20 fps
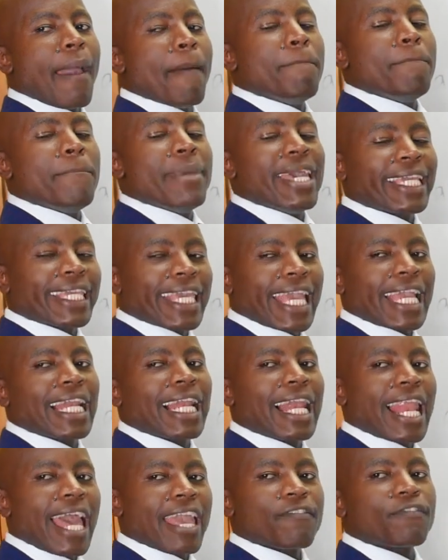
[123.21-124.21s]

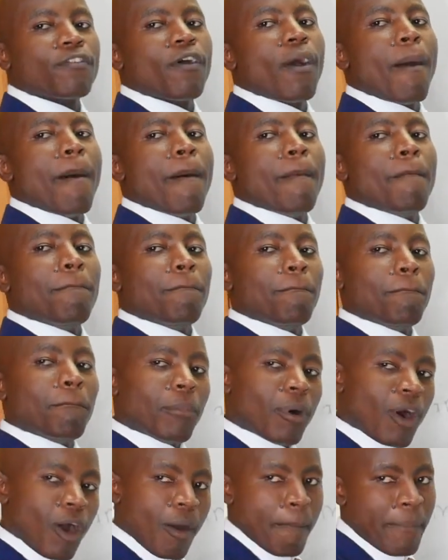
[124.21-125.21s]
making life
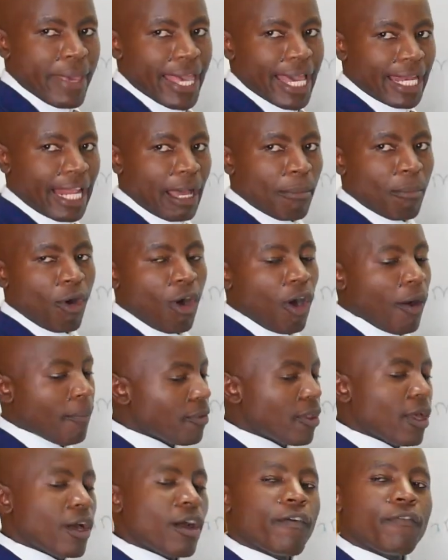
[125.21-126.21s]
more
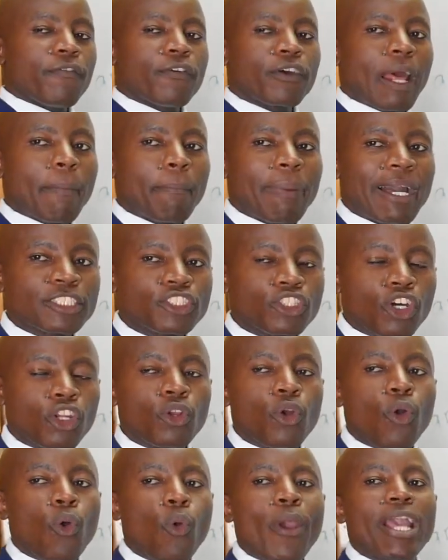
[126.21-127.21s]
bearable for a
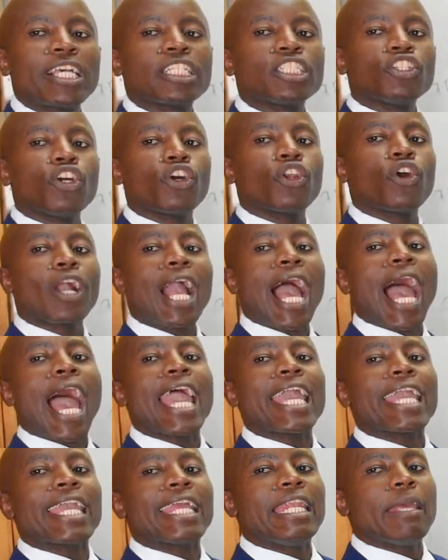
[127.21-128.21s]
person who is no
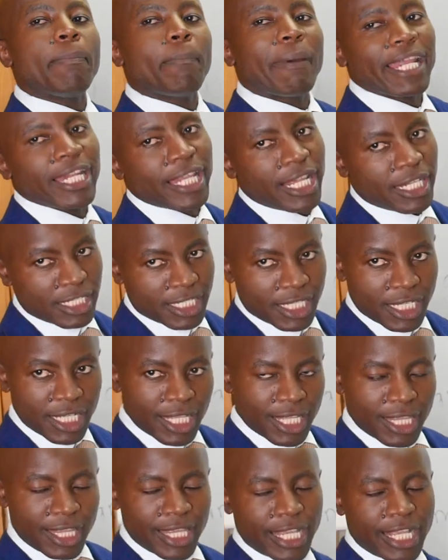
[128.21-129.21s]
longer independent.
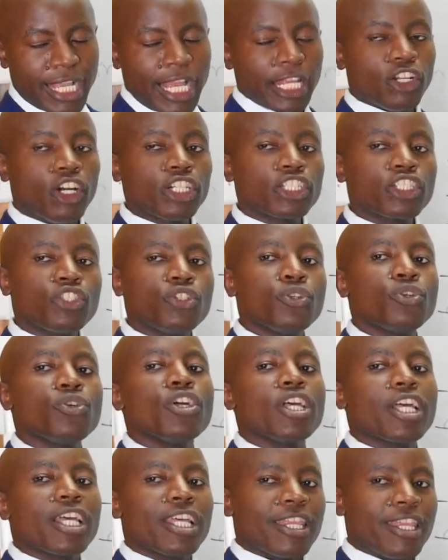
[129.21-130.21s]
They cannot
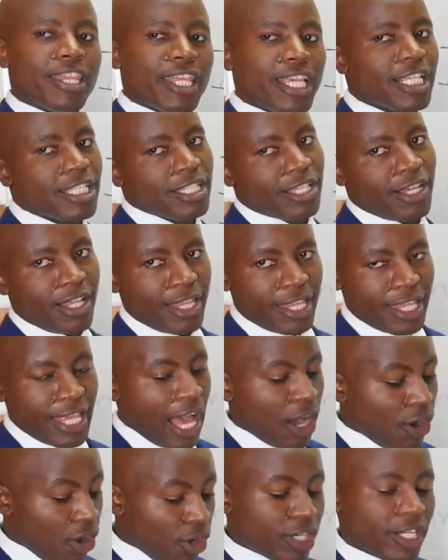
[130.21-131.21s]
do things on
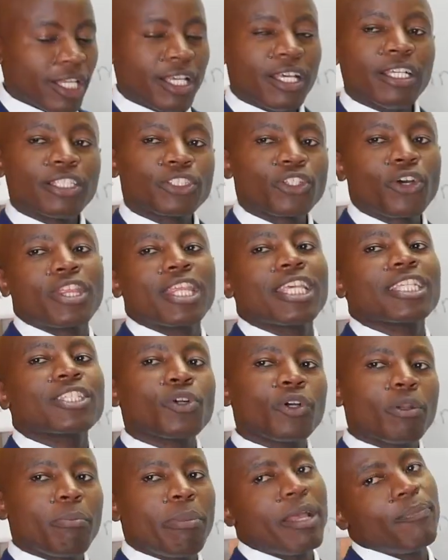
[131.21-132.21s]
their own. So this
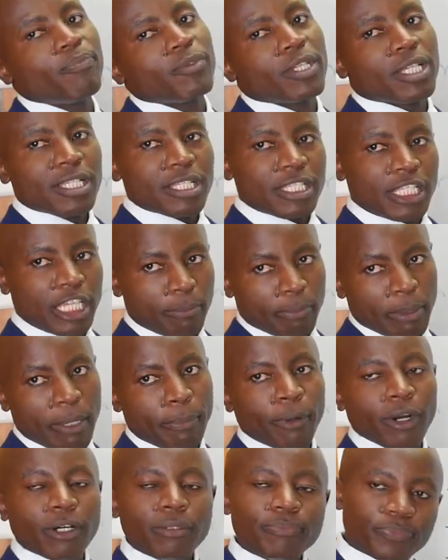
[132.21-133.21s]
could be sick
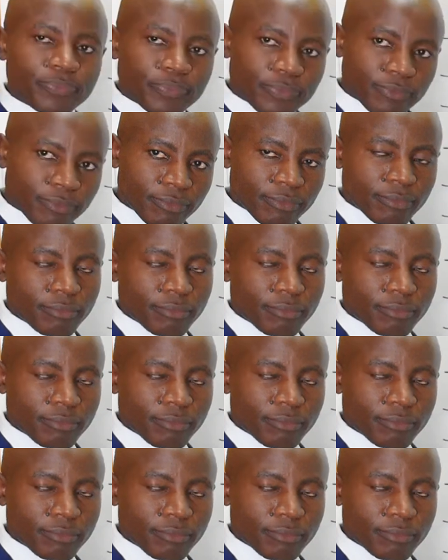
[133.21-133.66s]
people,